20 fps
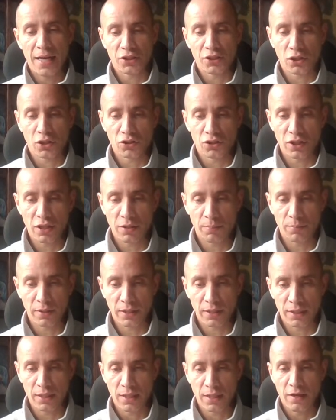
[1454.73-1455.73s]
has
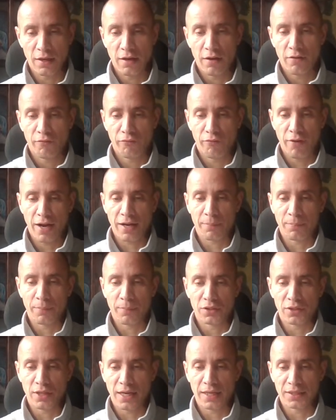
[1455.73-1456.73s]
considerably
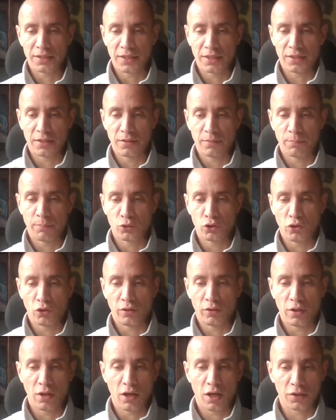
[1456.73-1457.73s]
fragmented
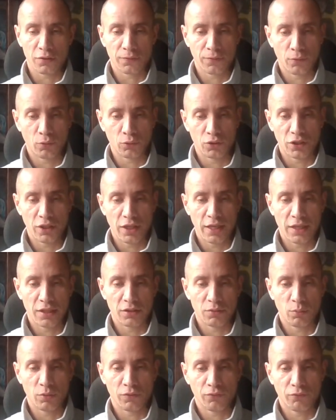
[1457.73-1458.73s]
during the last 40
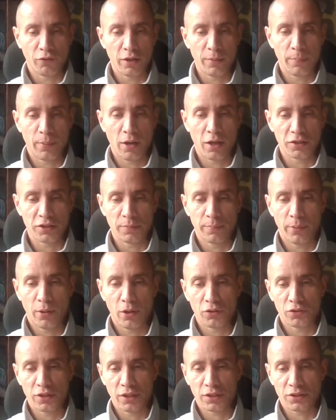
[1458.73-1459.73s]
years, with three-party
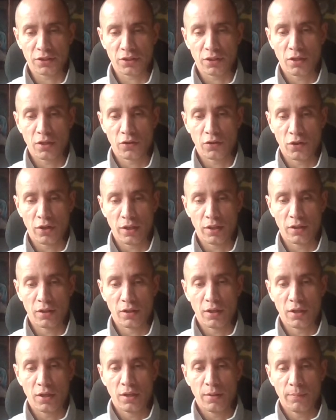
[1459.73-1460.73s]
politics the
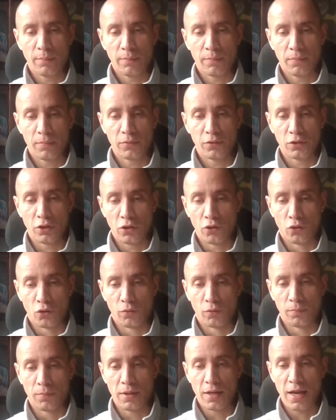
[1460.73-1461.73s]

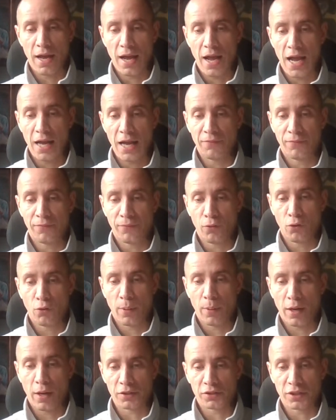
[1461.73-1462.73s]
norm, and
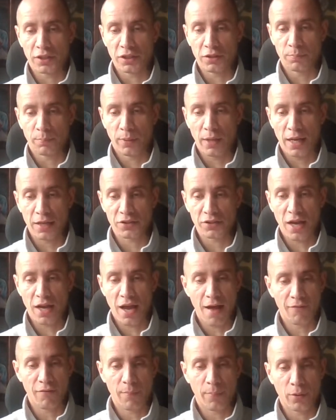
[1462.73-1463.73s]
four parties plus
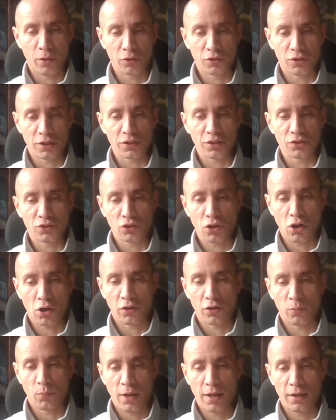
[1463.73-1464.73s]
other politics in
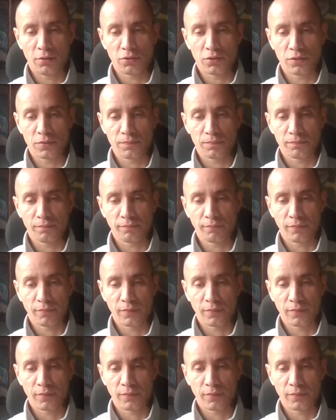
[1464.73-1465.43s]
Scotland and Wales,